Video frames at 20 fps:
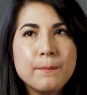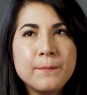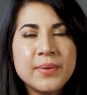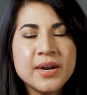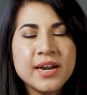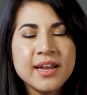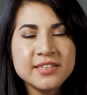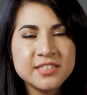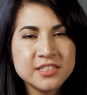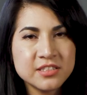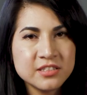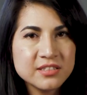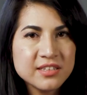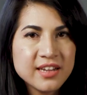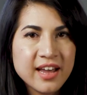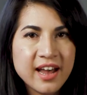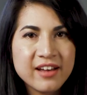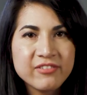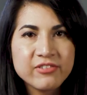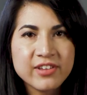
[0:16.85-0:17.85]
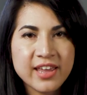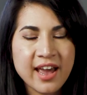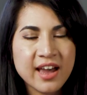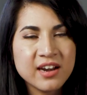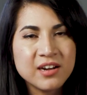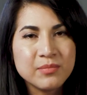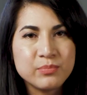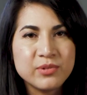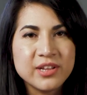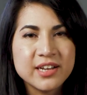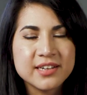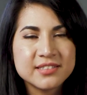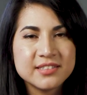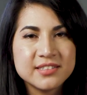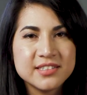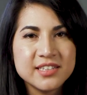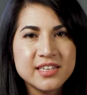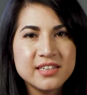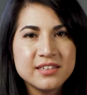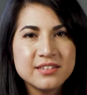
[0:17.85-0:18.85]
But I didn't have
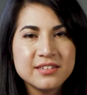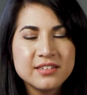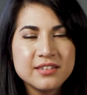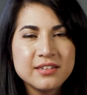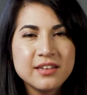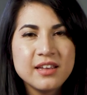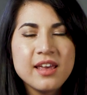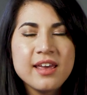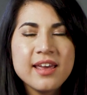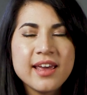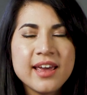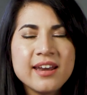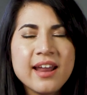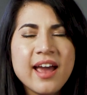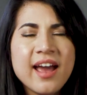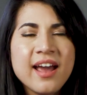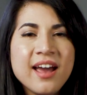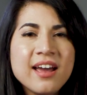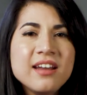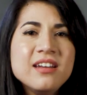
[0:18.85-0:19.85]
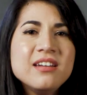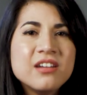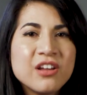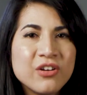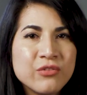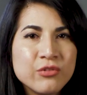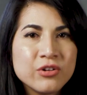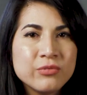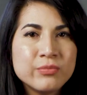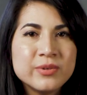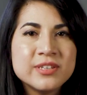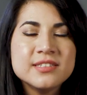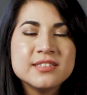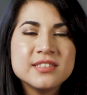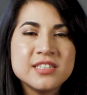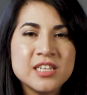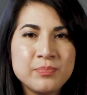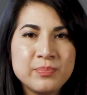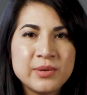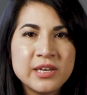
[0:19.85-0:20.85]
cataplexy, and I had never been
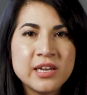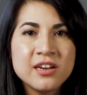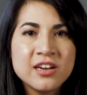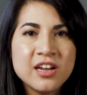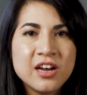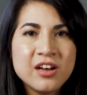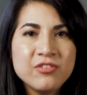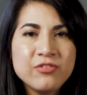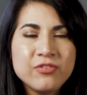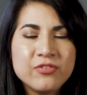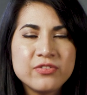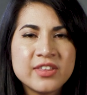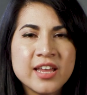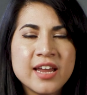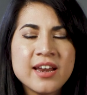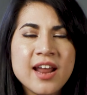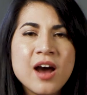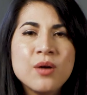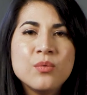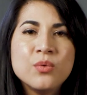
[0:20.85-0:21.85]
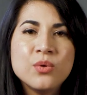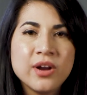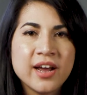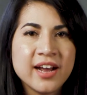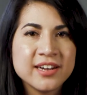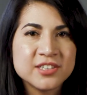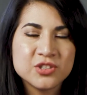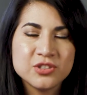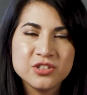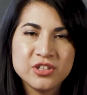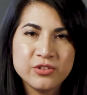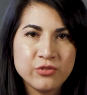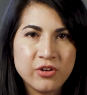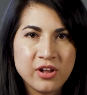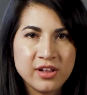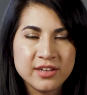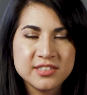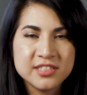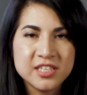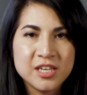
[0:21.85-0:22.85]
sleepy enough that I would actually
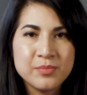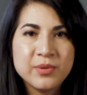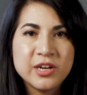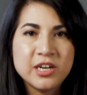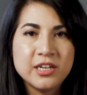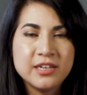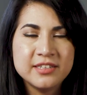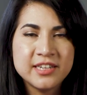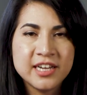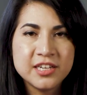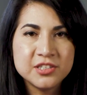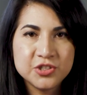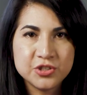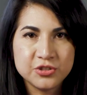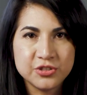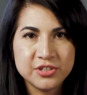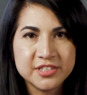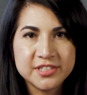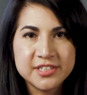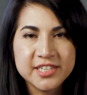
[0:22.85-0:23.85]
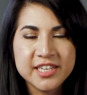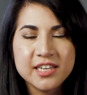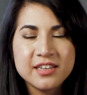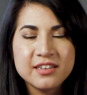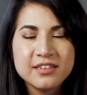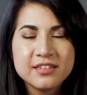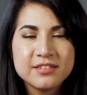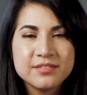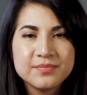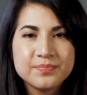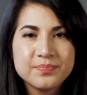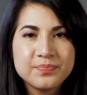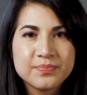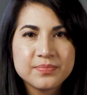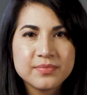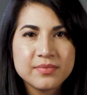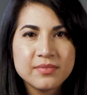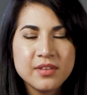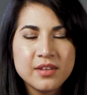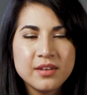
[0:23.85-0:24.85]
fall asleep unintentionally.
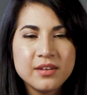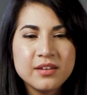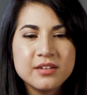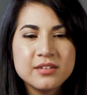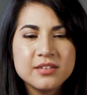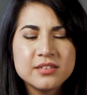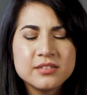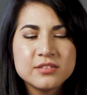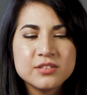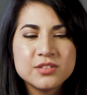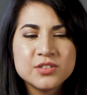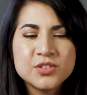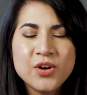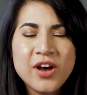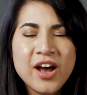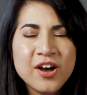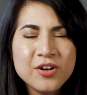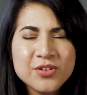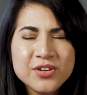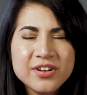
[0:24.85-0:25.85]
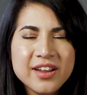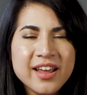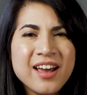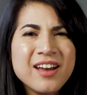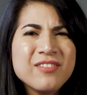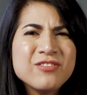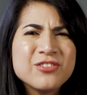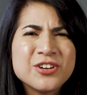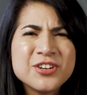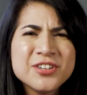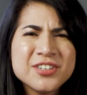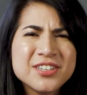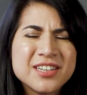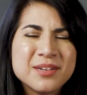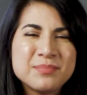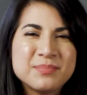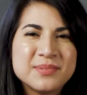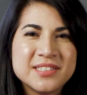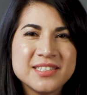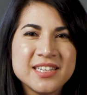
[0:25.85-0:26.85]
So how could I have
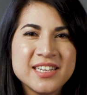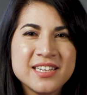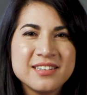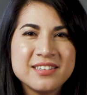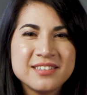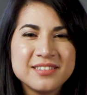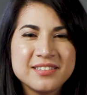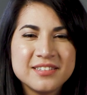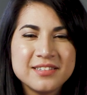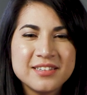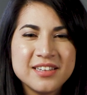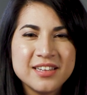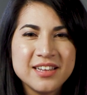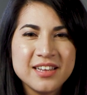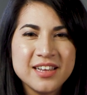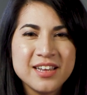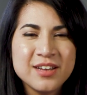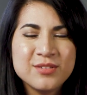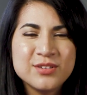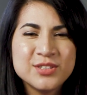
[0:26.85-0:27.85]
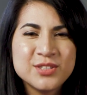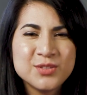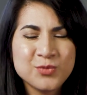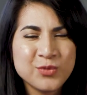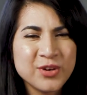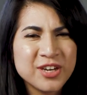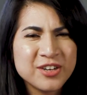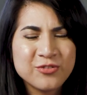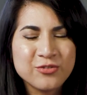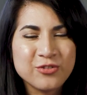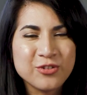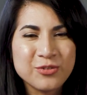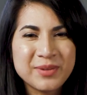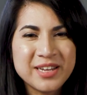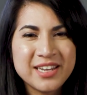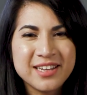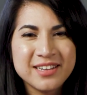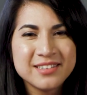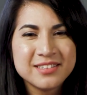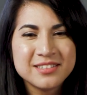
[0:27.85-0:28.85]
narcolepsy? It was weird for
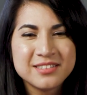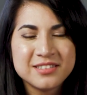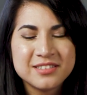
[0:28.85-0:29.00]
me.